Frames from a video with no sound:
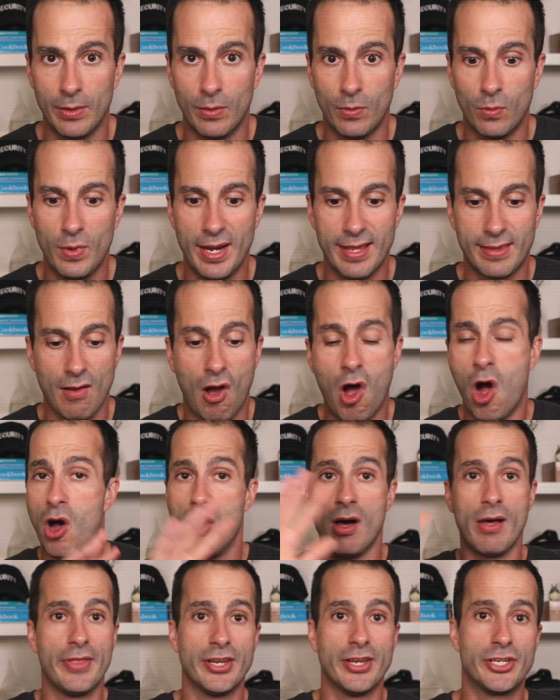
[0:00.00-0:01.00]
with
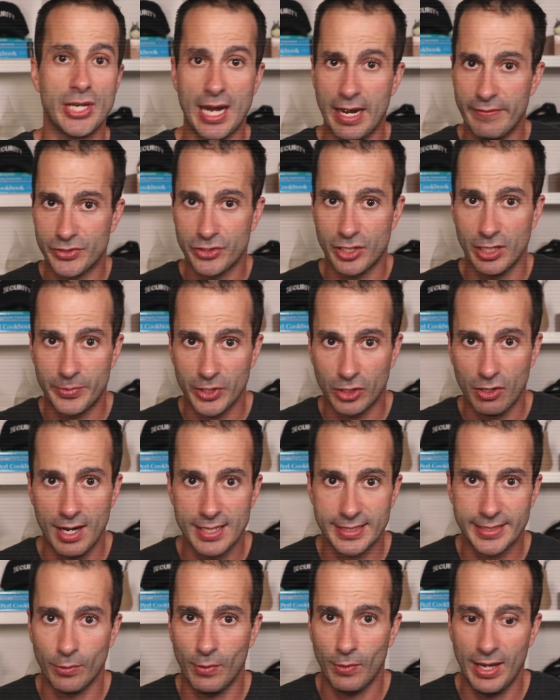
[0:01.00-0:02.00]
all the JavaScript
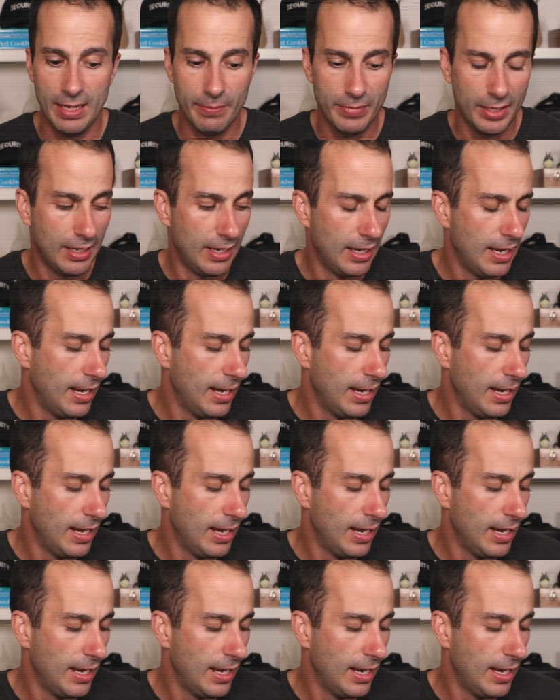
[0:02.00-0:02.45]
across the web.